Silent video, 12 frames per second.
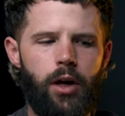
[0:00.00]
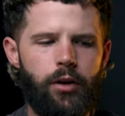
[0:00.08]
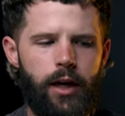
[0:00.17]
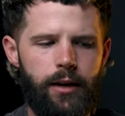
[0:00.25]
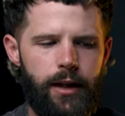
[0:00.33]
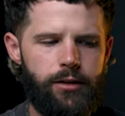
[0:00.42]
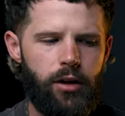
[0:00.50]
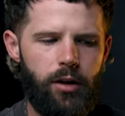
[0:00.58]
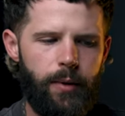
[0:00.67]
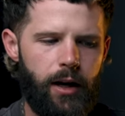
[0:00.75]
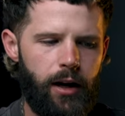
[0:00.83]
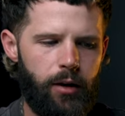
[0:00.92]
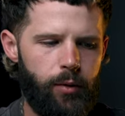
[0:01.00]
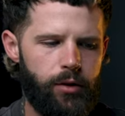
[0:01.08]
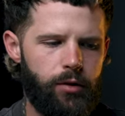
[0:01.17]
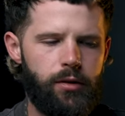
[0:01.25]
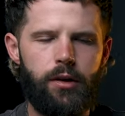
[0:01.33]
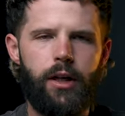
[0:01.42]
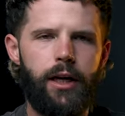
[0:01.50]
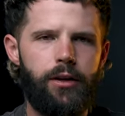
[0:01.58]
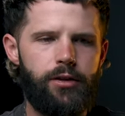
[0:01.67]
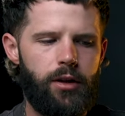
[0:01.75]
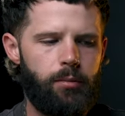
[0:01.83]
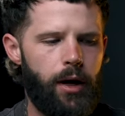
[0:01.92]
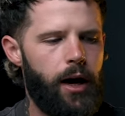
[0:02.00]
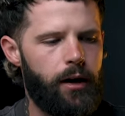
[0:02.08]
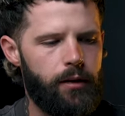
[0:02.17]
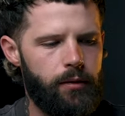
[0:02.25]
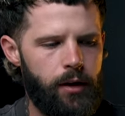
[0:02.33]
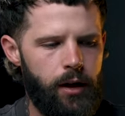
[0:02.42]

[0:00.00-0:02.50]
Okay, let's talk about how we're doing the layers in the back.